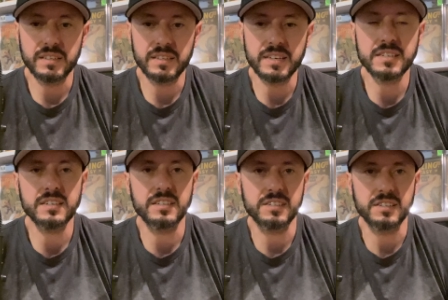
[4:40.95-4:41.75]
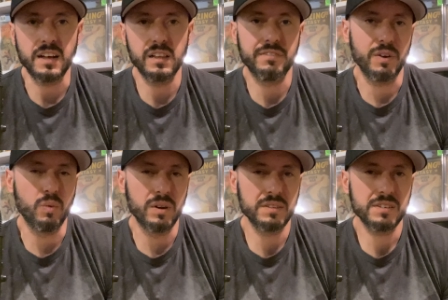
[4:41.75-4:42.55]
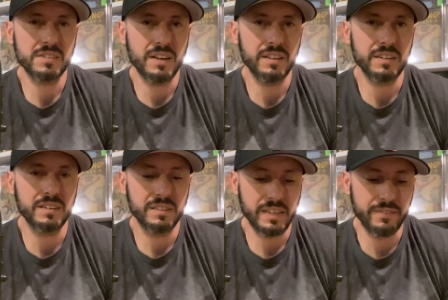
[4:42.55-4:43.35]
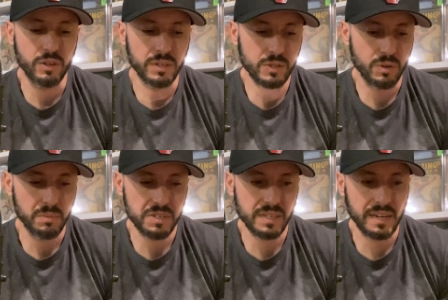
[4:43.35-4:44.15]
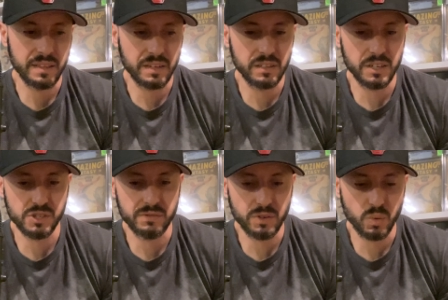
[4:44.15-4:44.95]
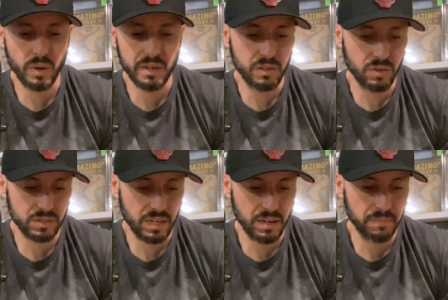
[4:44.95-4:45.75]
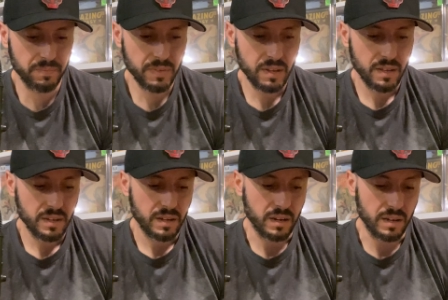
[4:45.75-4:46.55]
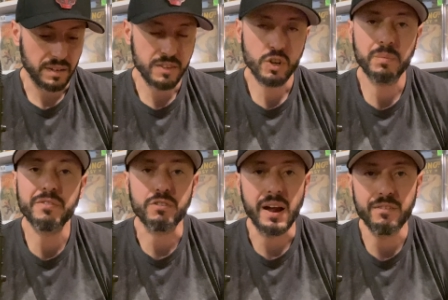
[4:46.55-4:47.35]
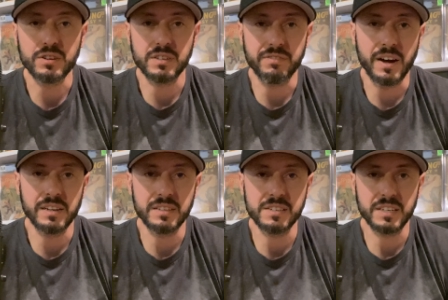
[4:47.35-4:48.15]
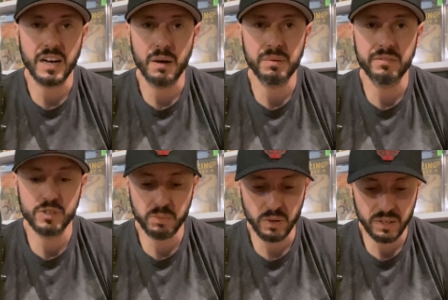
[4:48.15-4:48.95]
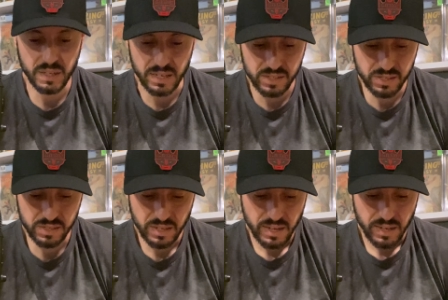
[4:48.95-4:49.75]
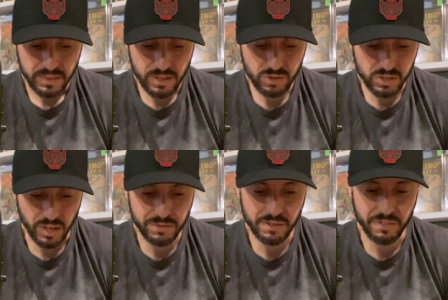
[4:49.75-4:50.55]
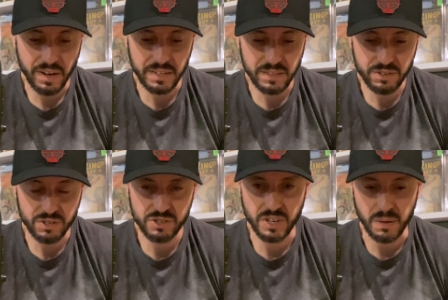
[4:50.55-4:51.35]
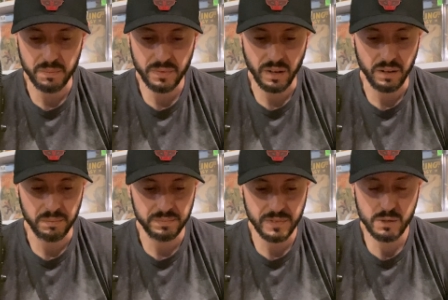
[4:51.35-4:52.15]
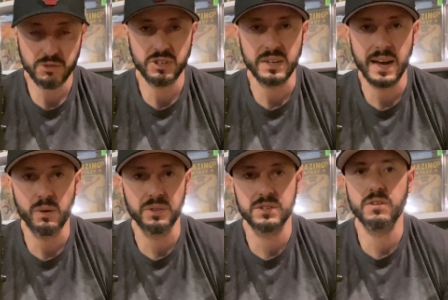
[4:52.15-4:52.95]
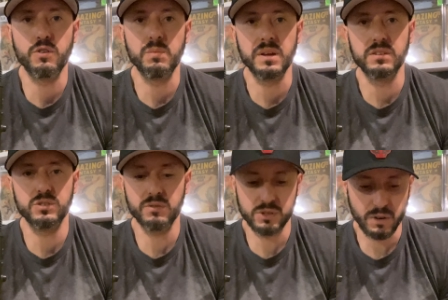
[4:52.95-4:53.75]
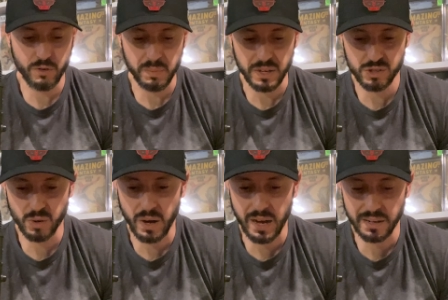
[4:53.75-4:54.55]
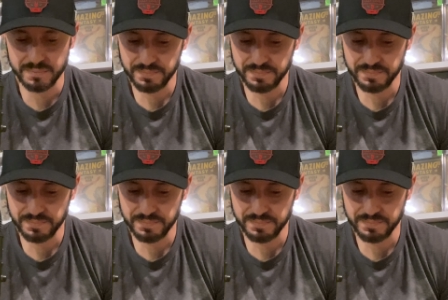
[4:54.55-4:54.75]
easy to sell if I wanted to sell it. Even though this one will be staying in the collection for quite a long time, uh, it took me forever to find a decent copy of this book. It's these are tough to find in decent shape, um, especially now with Silver Silver Surfer being so hot.